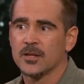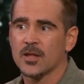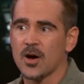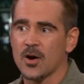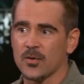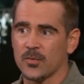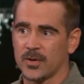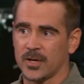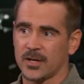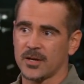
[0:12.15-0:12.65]
no,
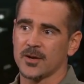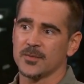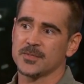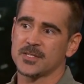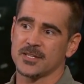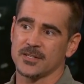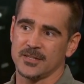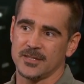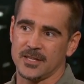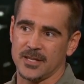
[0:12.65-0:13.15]
when it
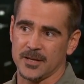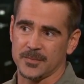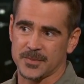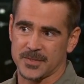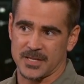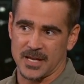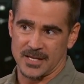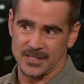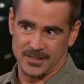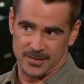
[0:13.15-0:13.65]
comes to the
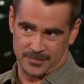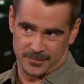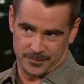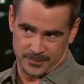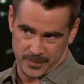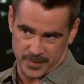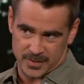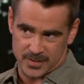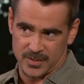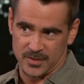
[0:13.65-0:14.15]

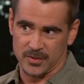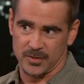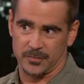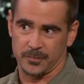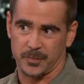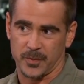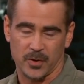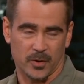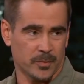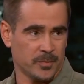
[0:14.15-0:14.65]
obsessive pursuit
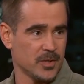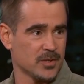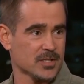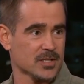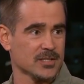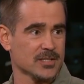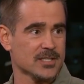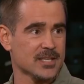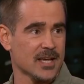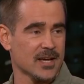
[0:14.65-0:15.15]
of pure
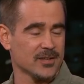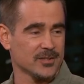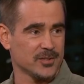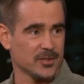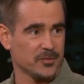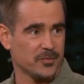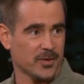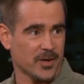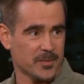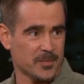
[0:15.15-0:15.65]
musical sound,
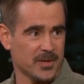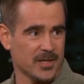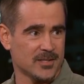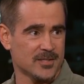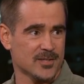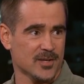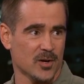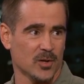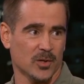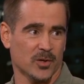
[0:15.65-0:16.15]
you'll find me
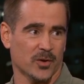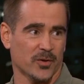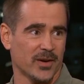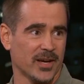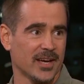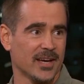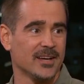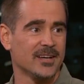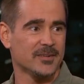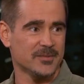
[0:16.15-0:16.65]
in Seoul,
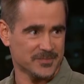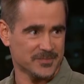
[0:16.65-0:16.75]
Korea.